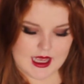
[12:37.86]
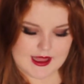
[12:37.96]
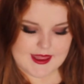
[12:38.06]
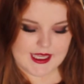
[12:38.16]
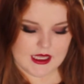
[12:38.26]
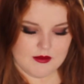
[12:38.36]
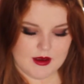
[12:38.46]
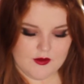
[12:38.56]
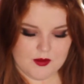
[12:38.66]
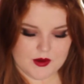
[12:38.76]
think I
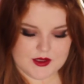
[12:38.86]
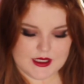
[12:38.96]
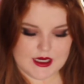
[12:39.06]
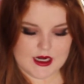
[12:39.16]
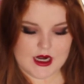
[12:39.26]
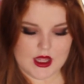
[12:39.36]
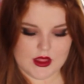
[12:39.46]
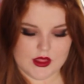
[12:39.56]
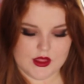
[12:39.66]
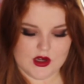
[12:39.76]
may have posted
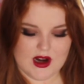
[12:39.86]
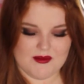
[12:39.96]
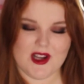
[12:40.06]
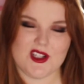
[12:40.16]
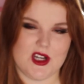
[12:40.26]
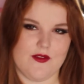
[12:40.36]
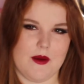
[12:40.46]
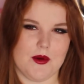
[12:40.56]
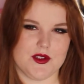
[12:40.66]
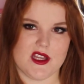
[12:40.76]
another, I'm not sure if
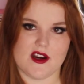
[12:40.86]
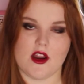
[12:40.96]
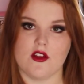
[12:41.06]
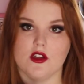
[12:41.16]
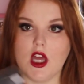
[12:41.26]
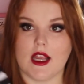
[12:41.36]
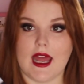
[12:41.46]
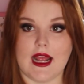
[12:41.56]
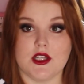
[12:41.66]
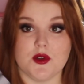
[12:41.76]
I posted another look,
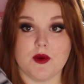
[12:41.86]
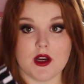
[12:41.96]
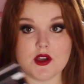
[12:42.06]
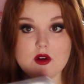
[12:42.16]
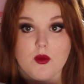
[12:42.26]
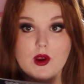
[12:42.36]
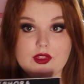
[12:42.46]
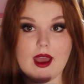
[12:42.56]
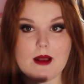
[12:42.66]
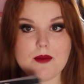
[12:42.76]
and I do want to do a worth
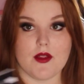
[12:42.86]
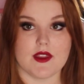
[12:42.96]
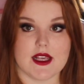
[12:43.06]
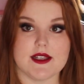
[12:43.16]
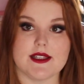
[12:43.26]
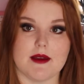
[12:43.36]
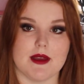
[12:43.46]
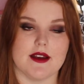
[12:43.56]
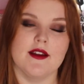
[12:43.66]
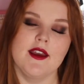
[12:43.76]
the hype on these. I
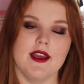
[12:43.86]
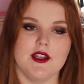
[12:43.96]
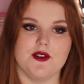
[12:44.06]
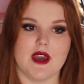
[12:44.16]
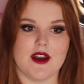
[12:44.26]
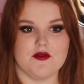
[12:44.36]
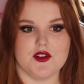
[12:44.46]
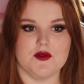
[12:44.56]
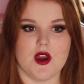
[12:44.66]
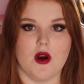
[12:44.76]
mean, you kind of
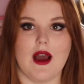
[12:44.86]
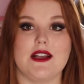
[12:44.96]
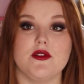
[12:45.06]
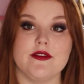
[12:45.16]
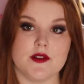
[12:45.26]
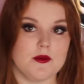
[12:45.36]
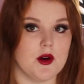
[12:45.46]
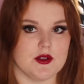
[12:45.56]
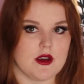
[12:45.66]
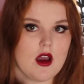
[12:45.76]
do know. I do have some
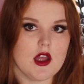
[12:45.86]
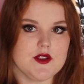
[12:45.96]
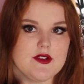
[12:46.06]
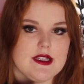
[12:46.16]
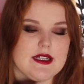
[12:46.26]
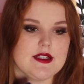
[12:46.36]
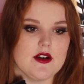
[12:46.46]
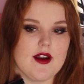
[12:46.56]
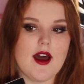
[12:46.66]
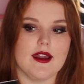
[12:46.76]
pros and cons for these.
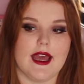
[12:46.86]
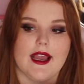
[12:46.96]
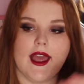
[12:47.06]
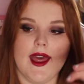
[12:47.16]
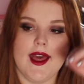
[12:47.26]
They're not like